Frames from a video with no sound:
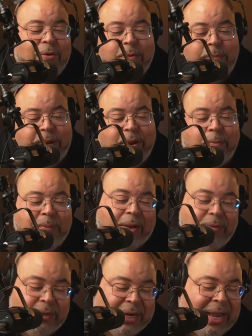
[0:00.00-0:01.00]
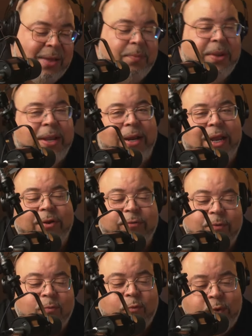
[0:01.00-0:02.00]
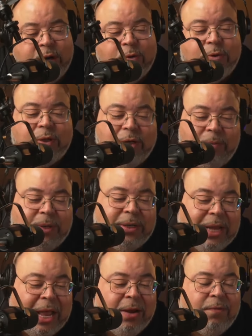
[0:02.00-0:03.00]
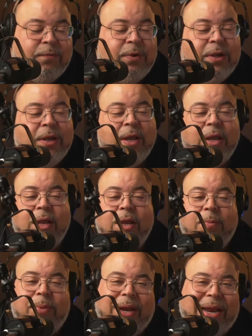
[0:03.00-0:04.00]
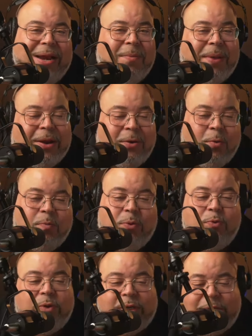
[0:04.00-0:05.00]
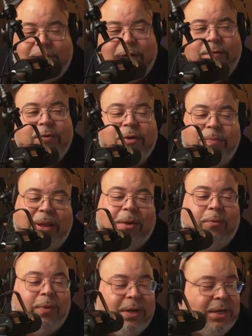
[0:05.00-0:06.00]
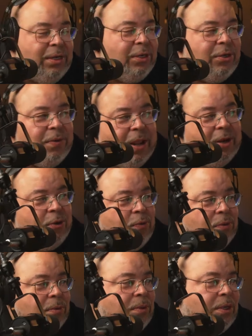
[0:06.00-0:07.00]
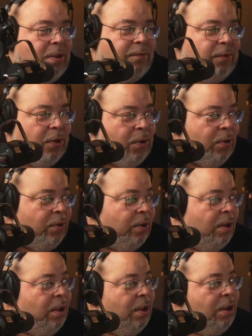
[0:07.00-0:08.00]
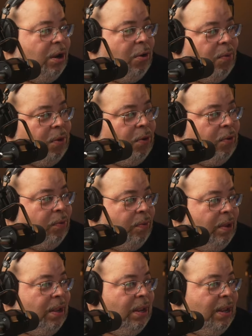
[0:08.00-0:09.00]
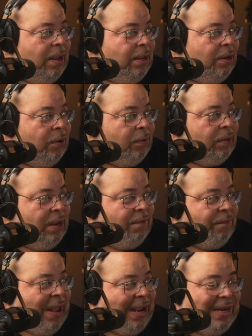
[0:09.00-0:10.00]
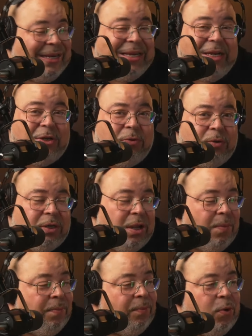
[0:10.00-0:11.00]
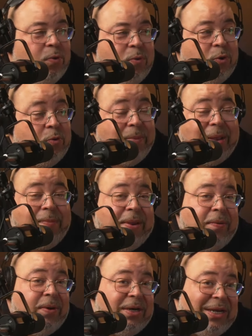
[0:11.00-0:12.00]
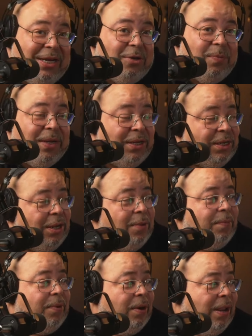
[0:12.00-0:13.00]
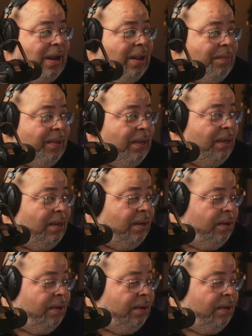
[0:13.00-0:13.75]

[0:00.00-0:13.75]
to be about that, man. Like some real cinematography, but it ain't about no bougie stuff. It's about really just trying to do some stuff, learn, grow. You know, if I could teach you something cool, you might be able to teach me something. You know what I mean?